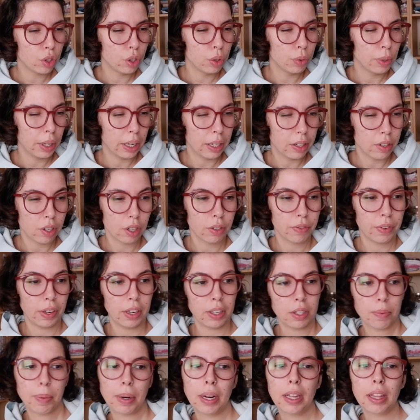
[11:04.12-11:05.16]
to
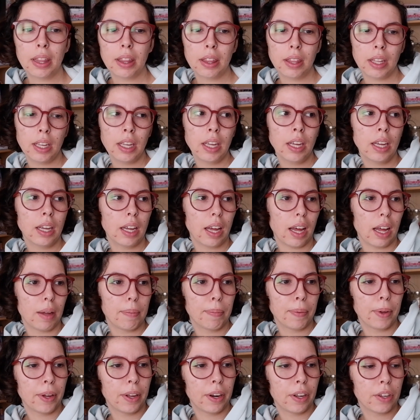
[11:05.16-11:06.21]
interface, but I think
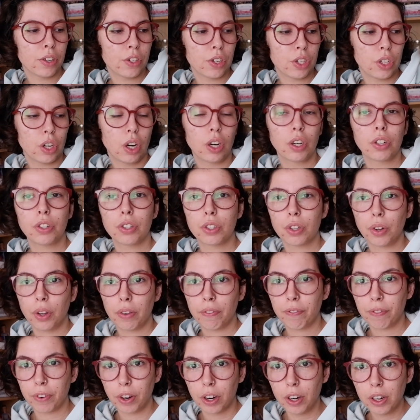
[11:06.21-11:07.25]
I'm gonna start
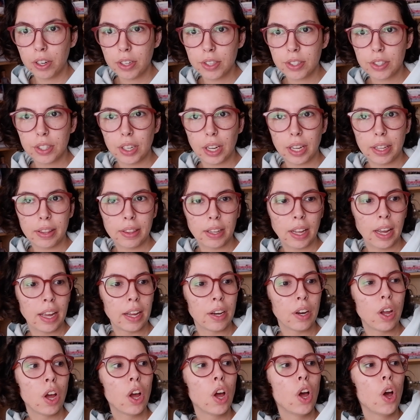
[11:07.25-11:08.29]
sewing first, and
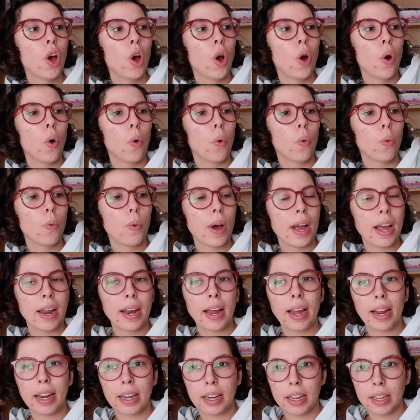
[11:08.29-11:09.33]
then
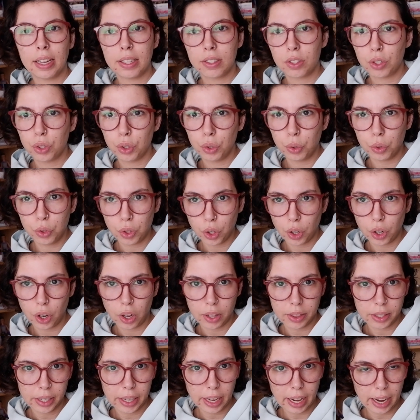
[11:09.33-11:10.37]
when I need to turn
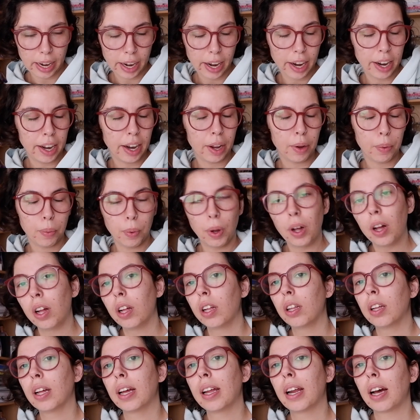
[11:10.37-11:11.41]
on the iron, I
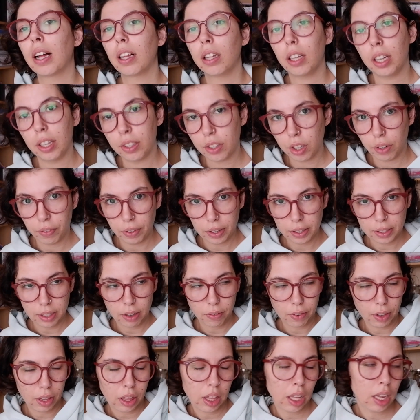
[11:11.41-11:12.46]
will, and I'll interface
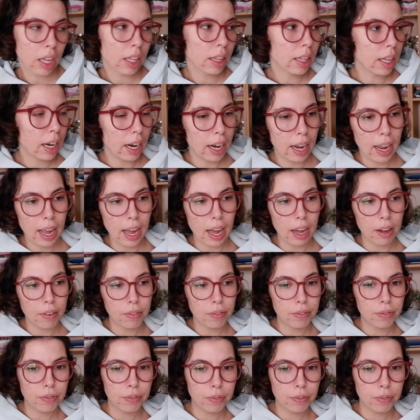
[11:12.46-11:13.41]
everything that I have